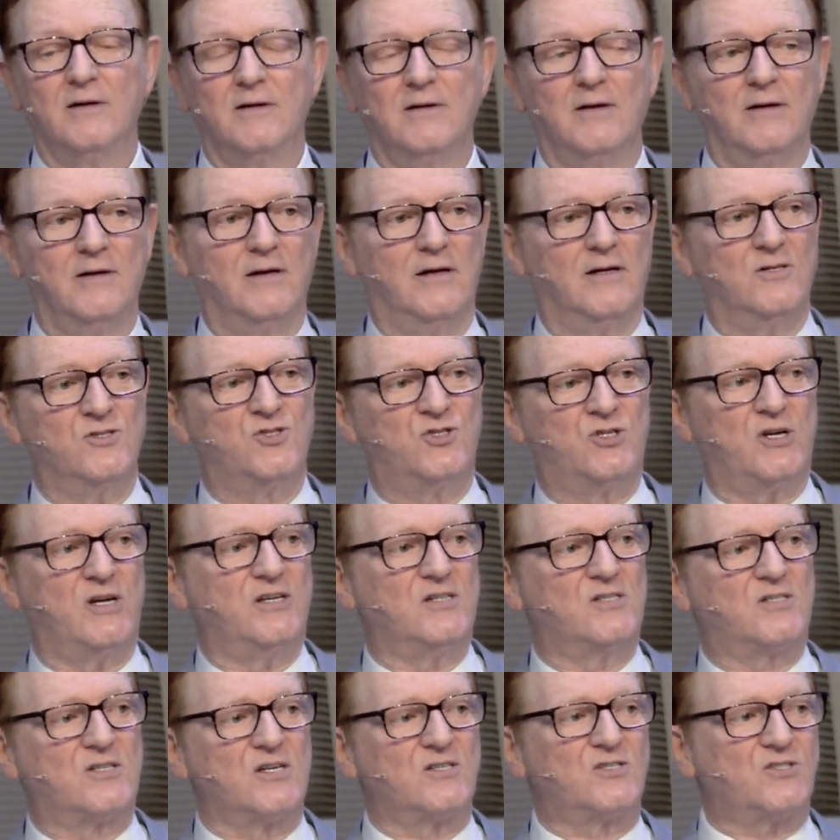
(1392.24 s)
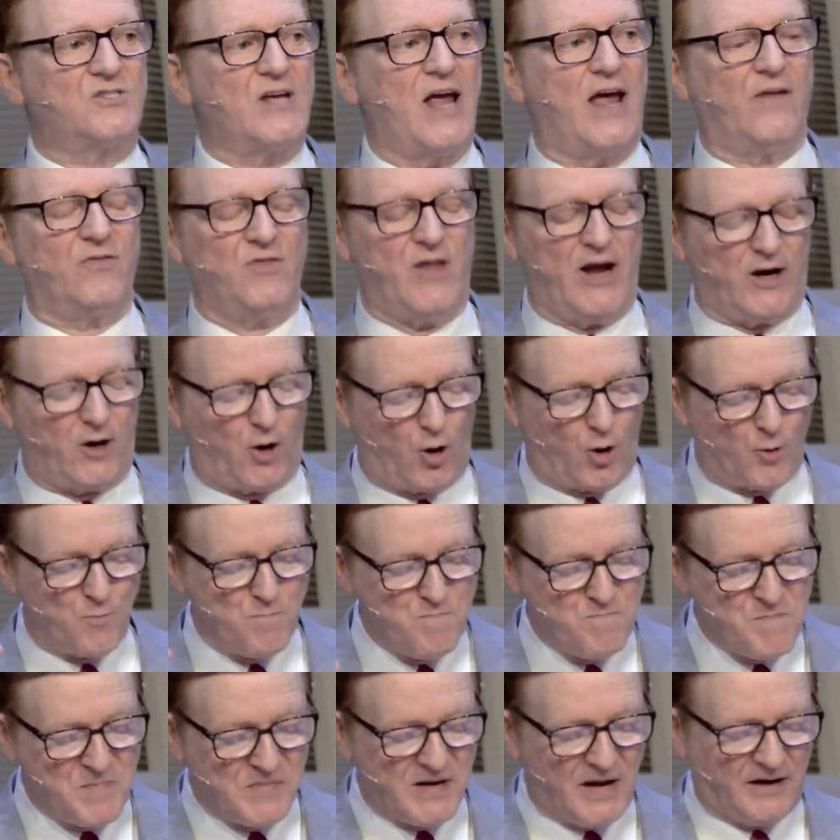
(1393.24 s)
And Jesus said, there are
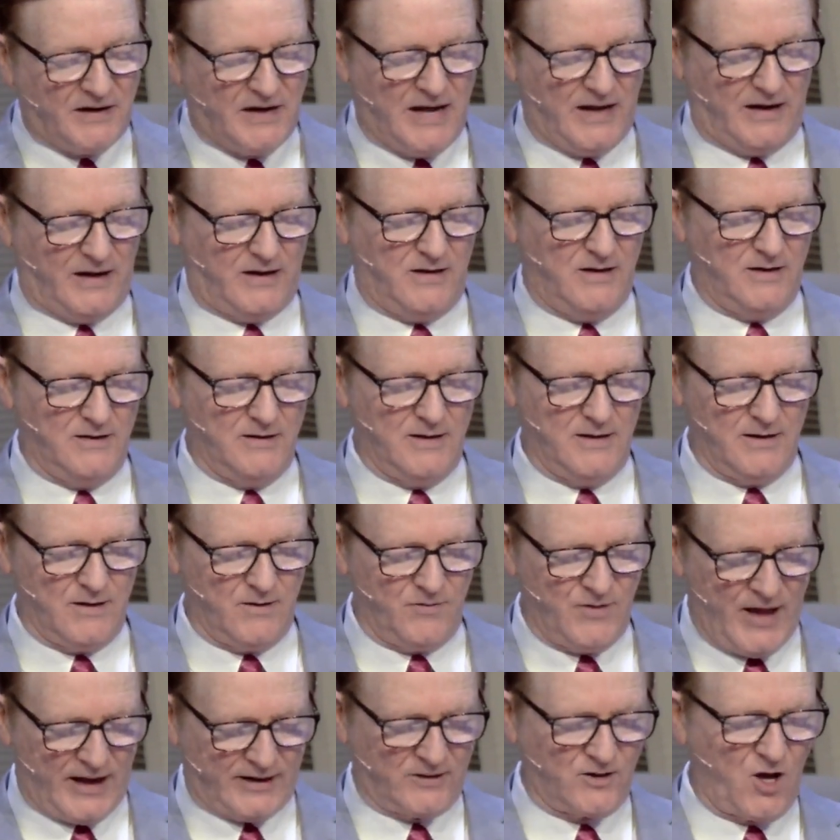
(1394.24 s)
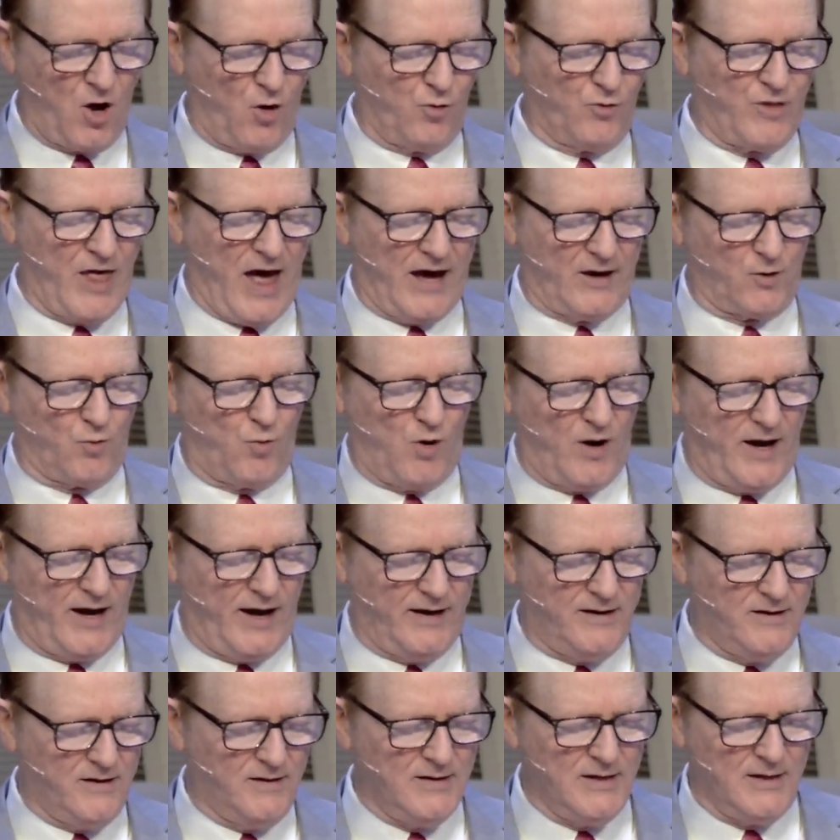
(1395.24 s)
many that go that
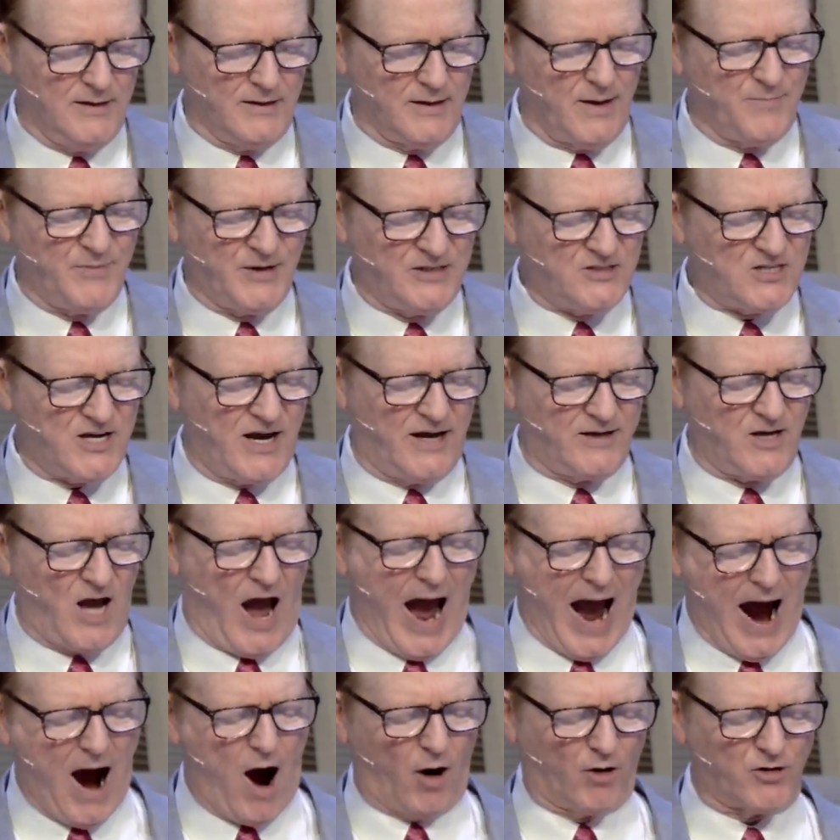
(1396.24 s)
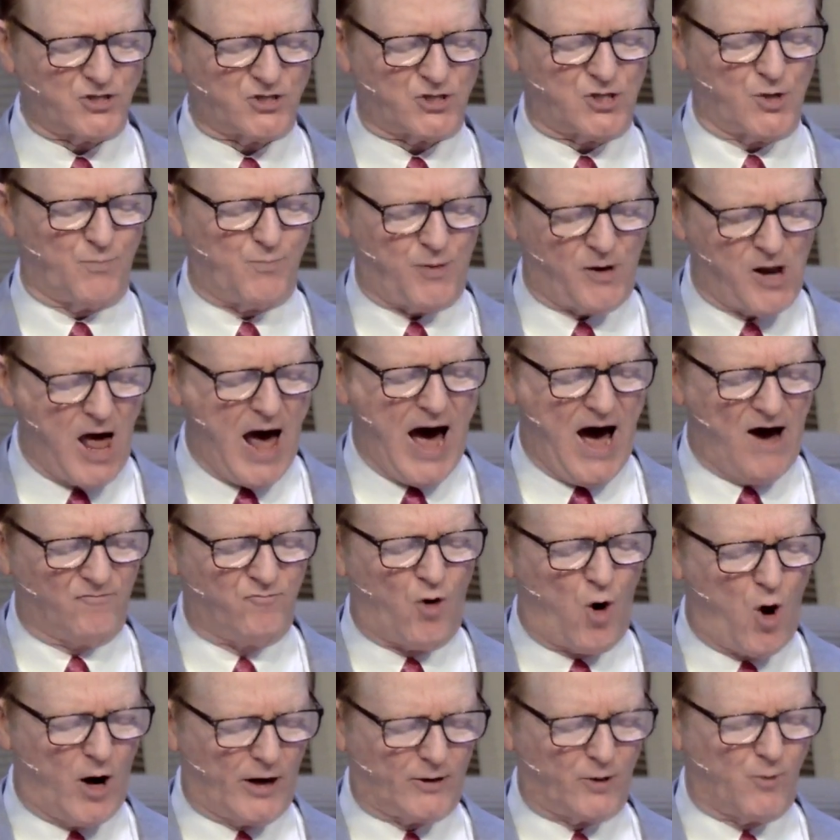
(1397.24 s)
way. Let me tell you, our supply of
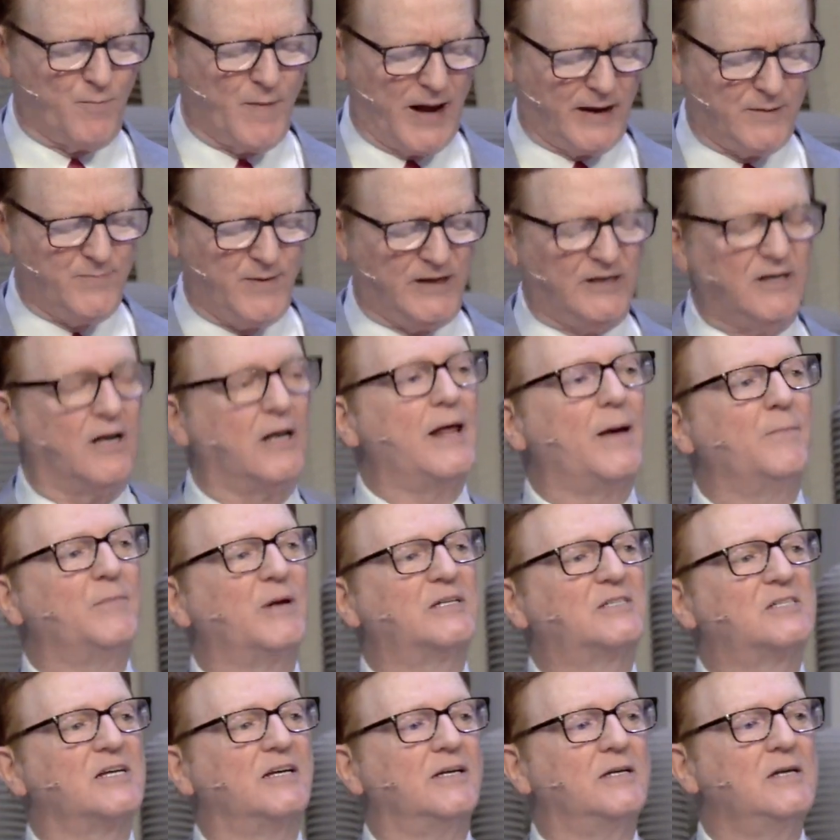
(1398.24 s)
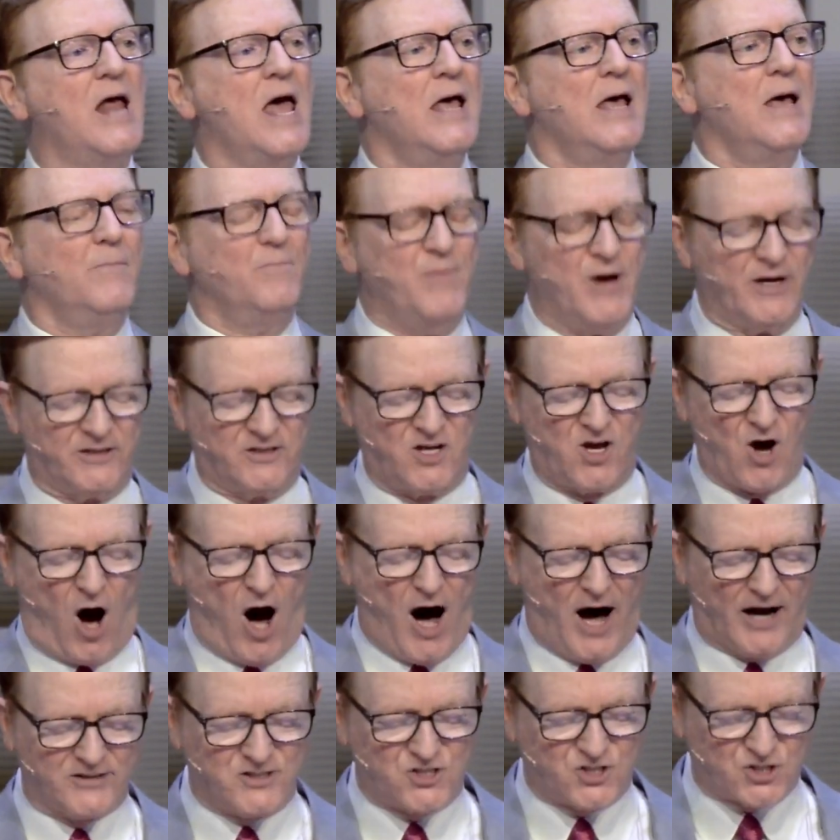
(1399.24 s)
water may be limited, but
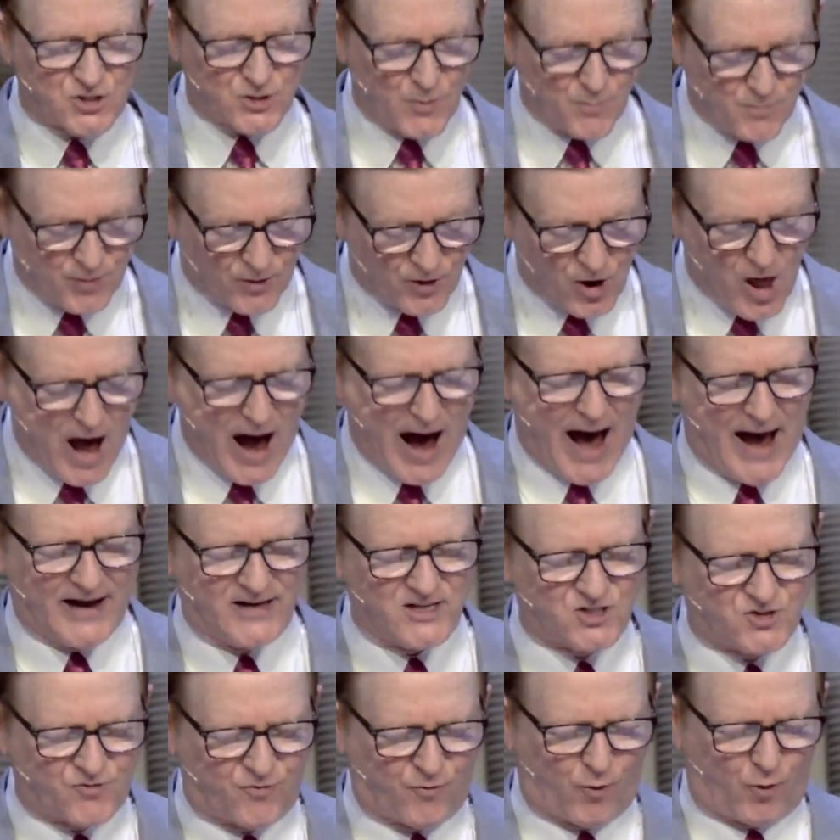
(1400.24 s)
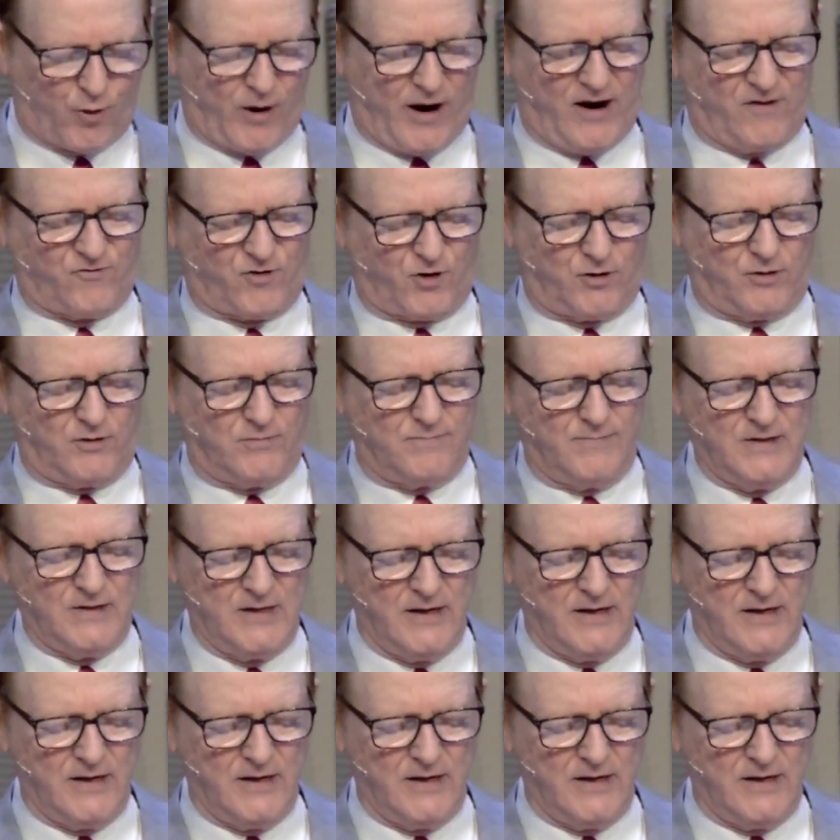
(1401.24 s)
God's supply is forever.